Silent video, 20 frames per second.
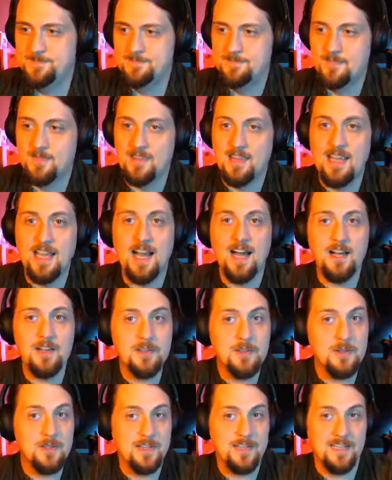The
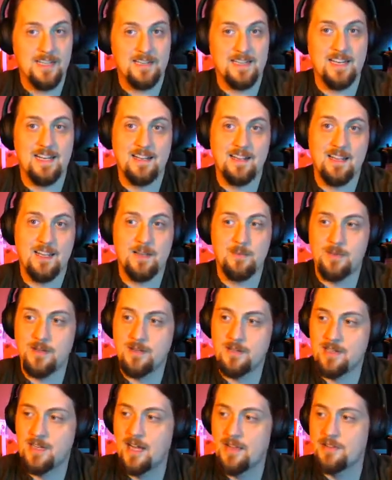other thing that I like
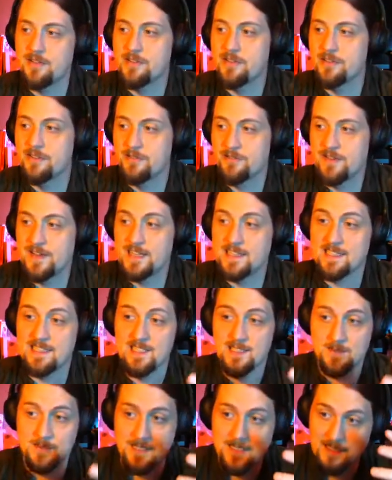about it, other than the fact that
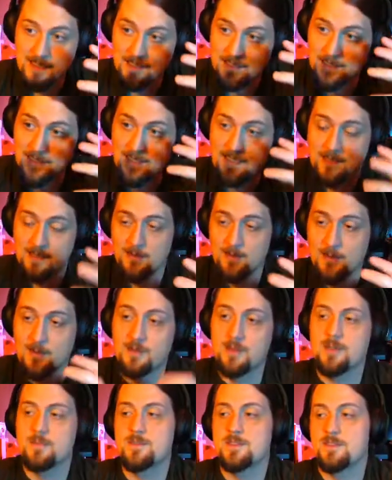it's basically a
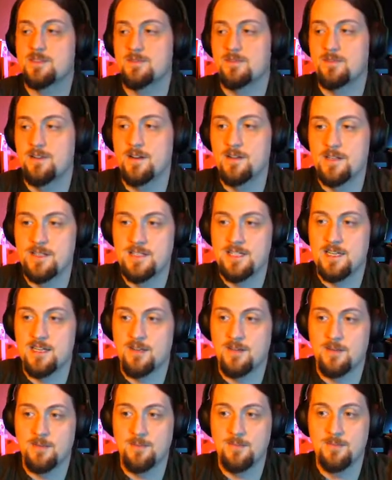grown-up fairy
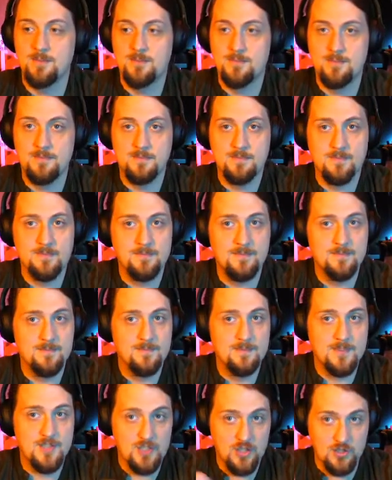tale
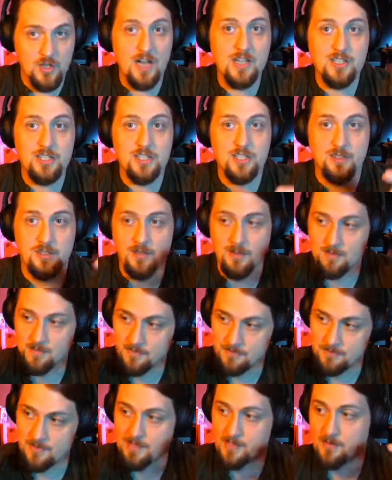structure,
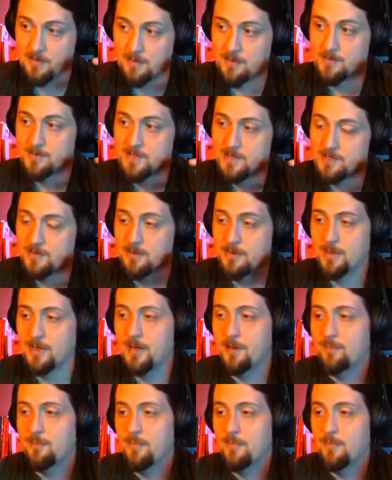but a grown-up story,